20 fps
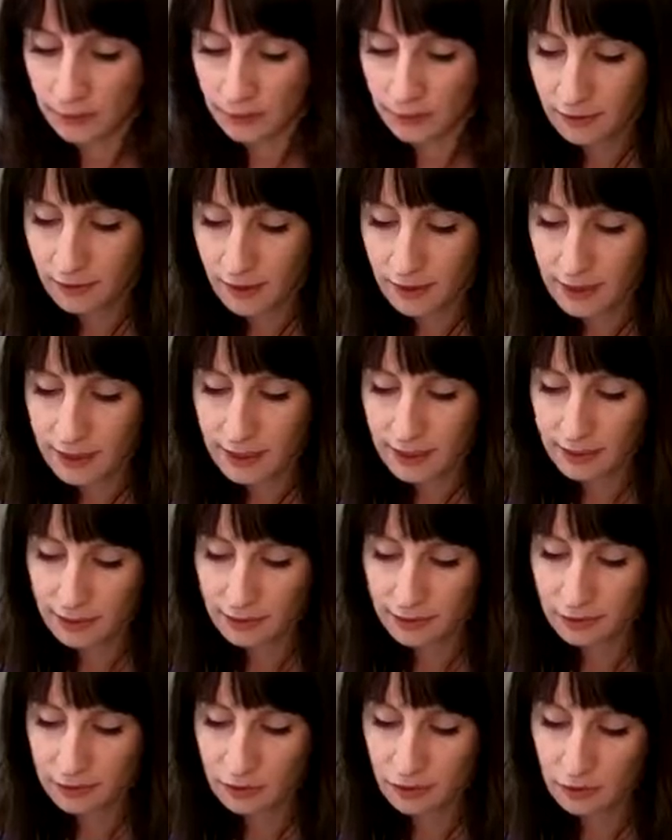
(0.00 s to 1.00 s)

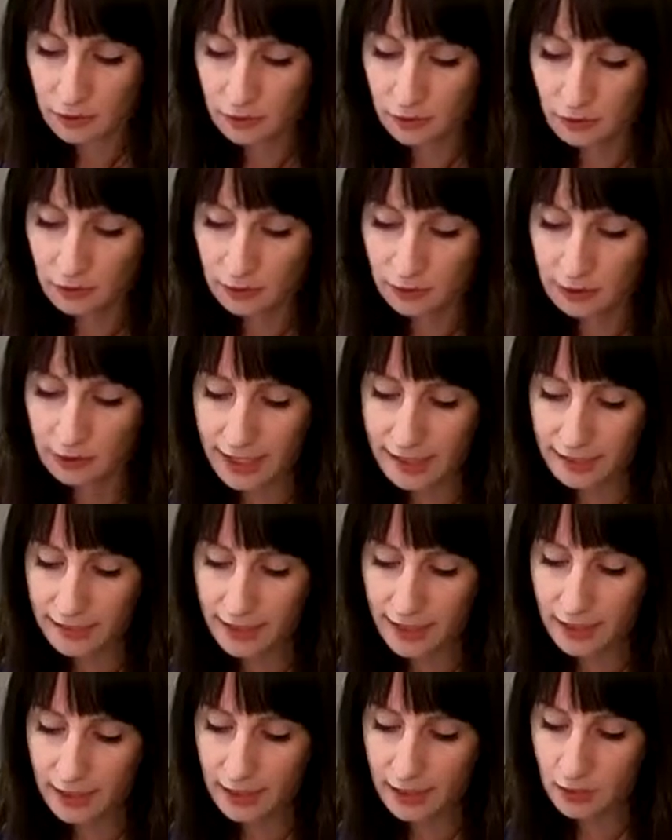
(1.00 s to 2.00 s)
and lay
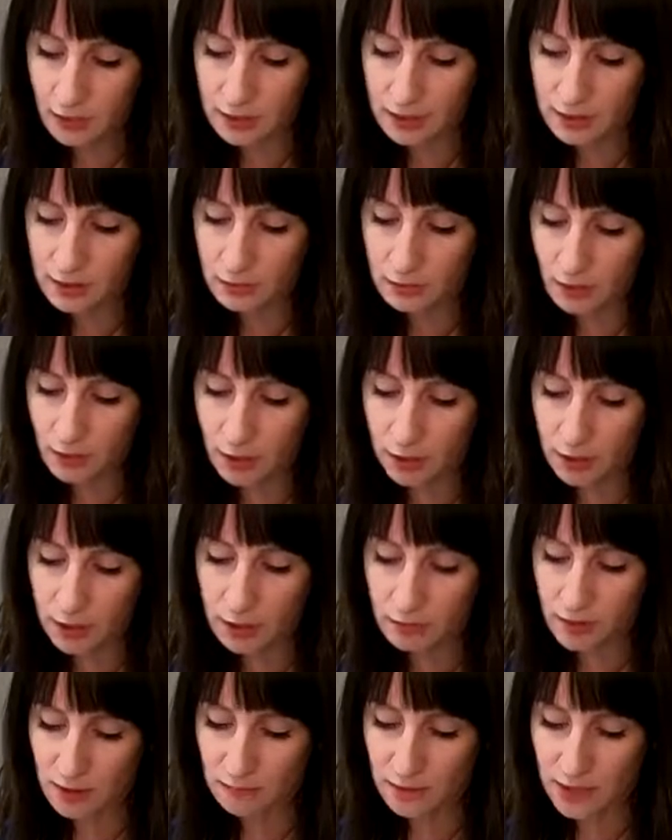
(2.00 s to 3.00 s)
that on some
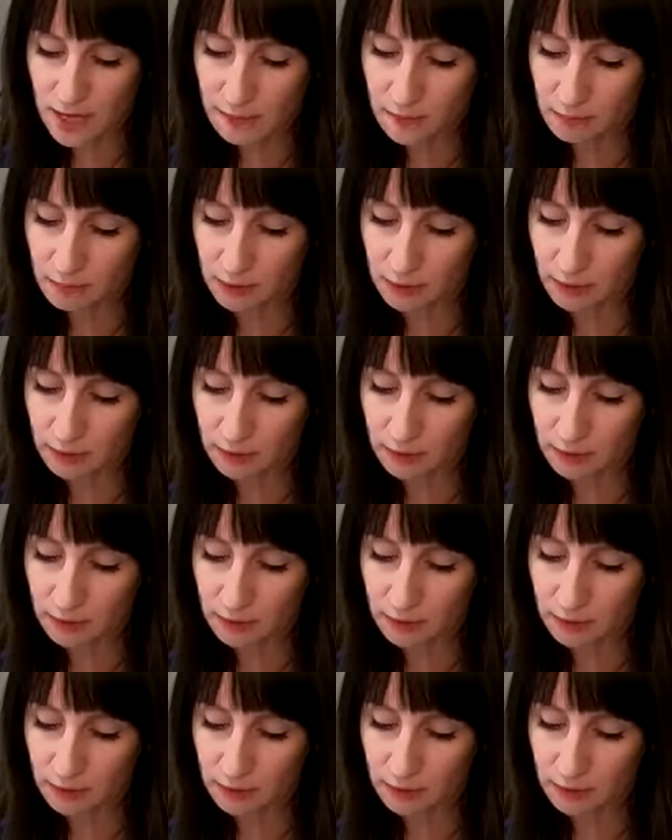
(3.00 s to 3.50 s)
parchment paper.